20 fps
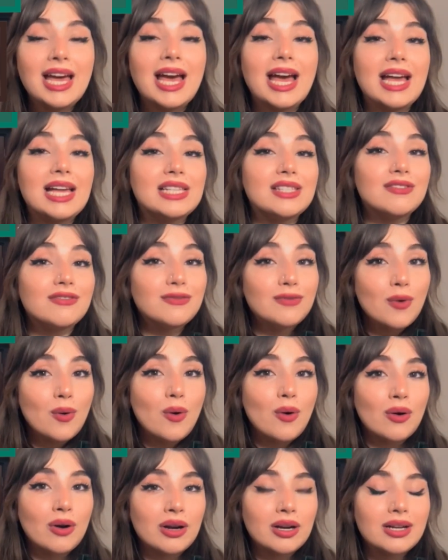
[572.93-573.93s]
And
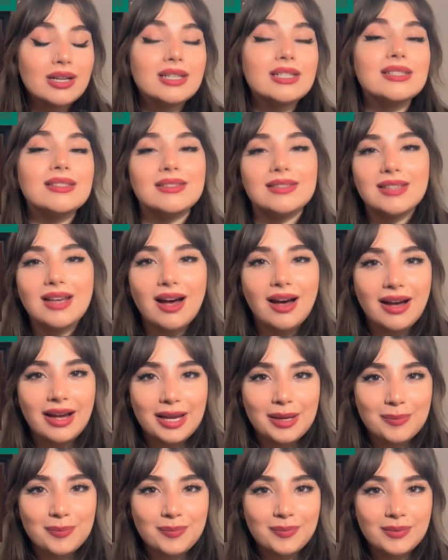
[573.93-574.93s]
4.
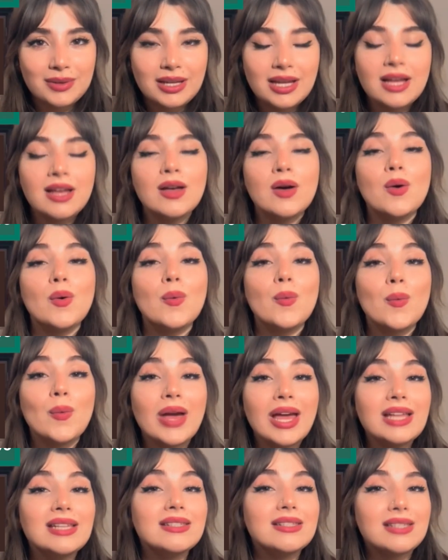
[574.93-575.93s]
Time.
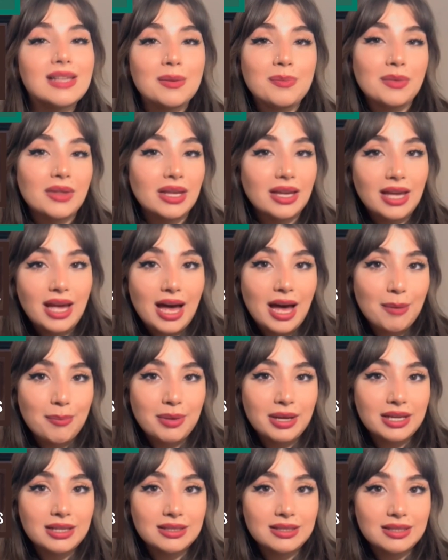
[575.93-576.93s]
When something
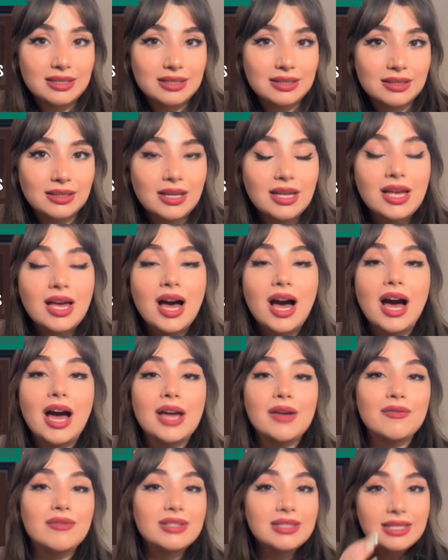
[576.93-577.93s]
happens. I
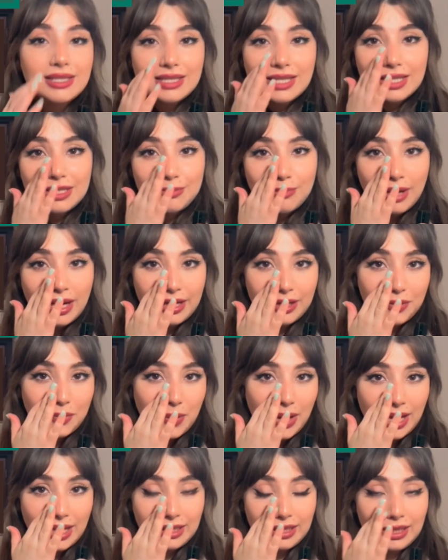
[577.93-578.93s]
visited my
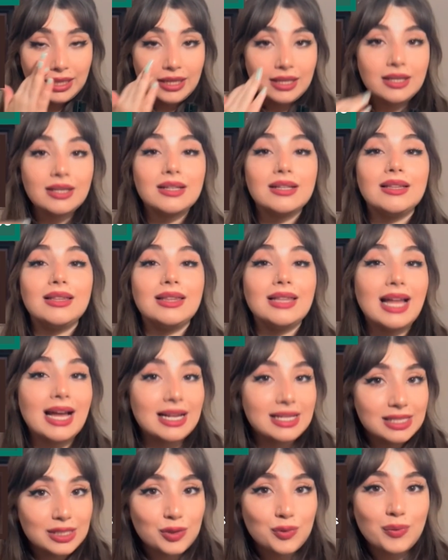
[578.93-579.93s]
granny
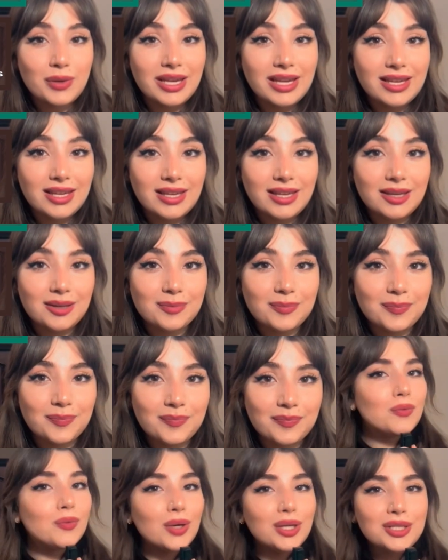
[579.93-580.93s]
last week.
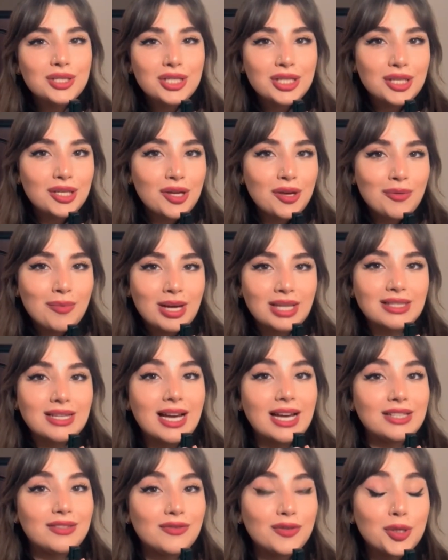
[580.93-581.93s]
What do you know about
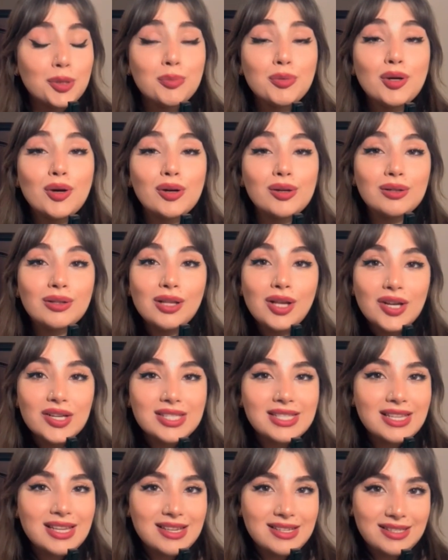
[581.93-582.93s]
adverbial
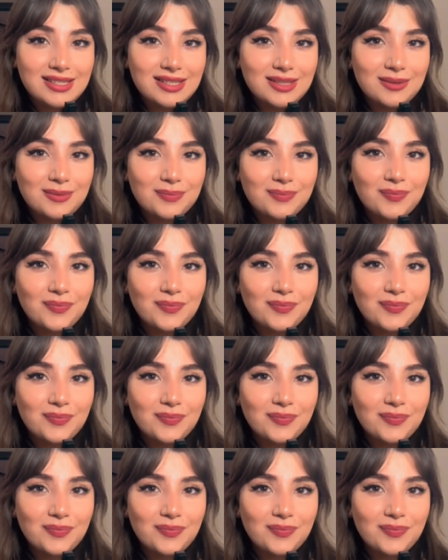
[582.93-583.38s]
clauses?